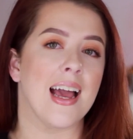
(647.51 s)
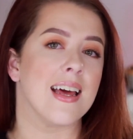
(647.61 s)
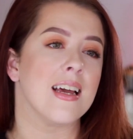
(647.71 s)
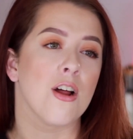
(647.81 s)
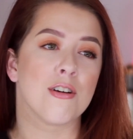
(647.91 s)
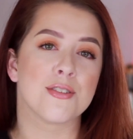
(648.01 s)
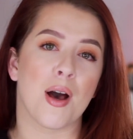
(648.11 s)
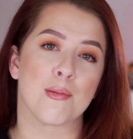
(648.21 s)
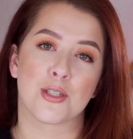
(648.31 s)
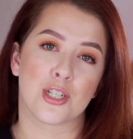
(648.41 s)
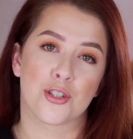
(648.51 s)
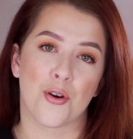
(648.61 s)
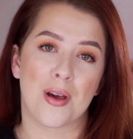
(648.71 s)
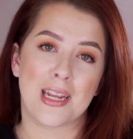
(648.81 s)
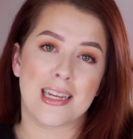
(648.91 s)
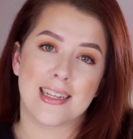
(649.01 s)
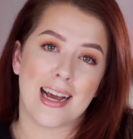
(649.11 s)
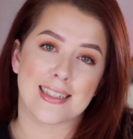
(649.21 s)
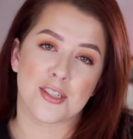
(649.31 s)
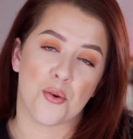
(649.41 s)
and it also helped to control any
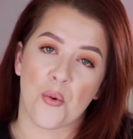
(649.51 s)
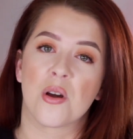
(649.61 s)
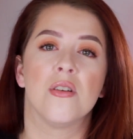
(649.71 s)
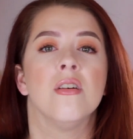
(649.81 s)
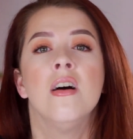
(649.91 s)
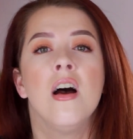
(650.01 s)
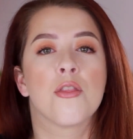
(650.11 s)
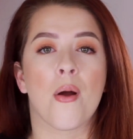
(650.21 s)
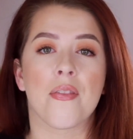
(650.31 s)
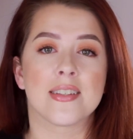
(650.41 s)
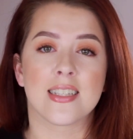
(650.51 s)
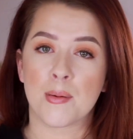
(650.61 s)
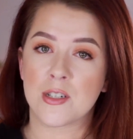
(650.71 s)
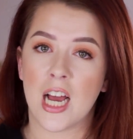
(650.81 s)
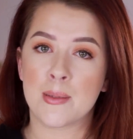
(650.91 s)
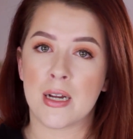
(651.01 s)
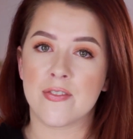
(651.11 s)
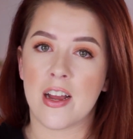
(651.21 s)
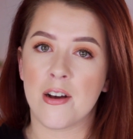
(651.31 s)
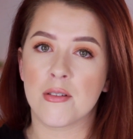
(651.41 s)
excess oil throughout the summertime, I
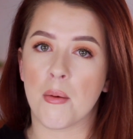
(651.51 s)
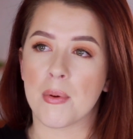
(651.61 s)
found,